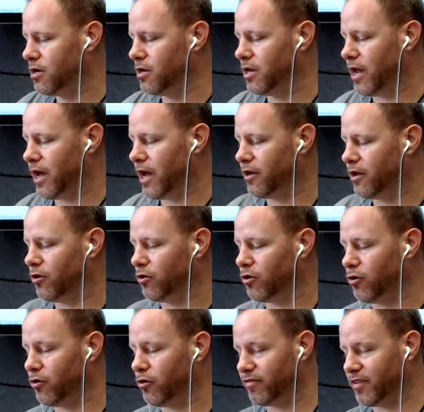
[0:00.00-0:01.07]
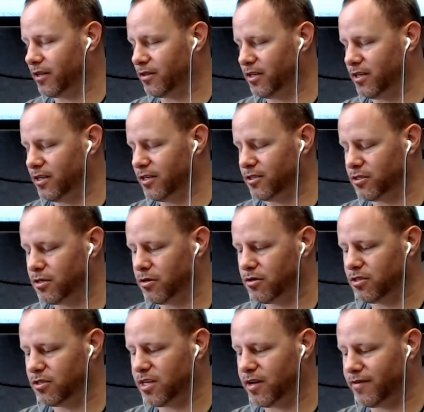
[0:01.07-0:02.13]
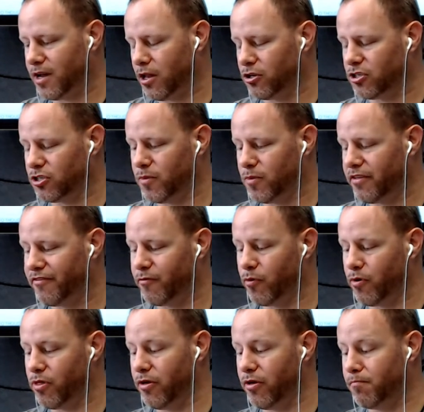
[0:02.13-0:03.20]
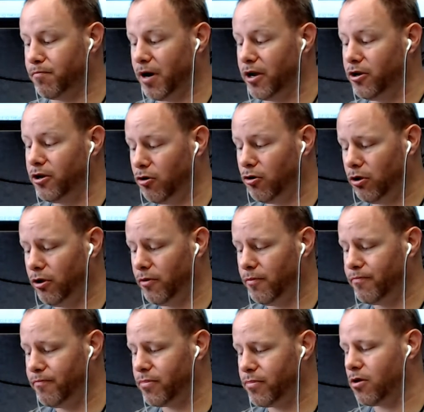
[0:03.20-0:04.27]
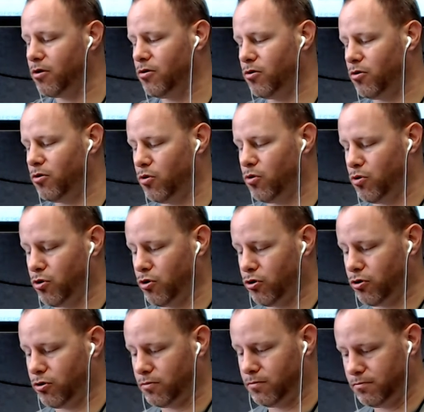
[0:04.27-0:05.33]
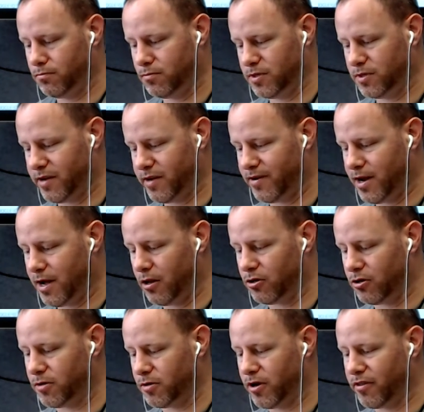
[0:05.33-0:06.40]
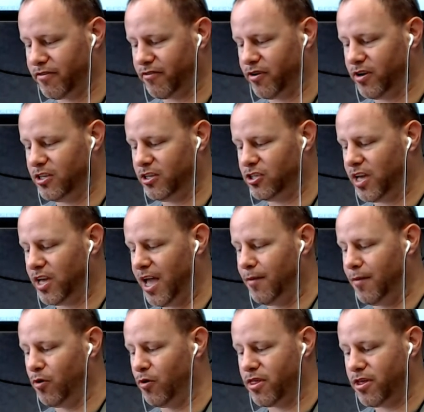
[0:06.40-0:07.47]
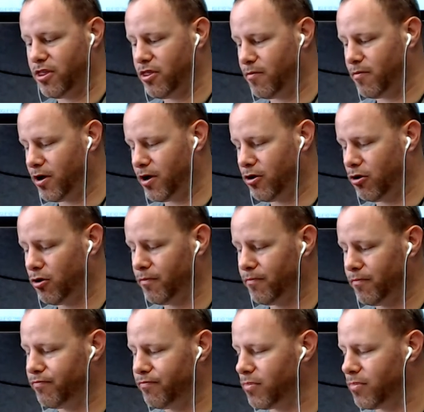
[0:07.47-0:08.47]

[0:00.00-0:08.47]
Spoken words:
Now, I don't know if that is $7 a month for the bundle or $7 a month for each game within the bundle.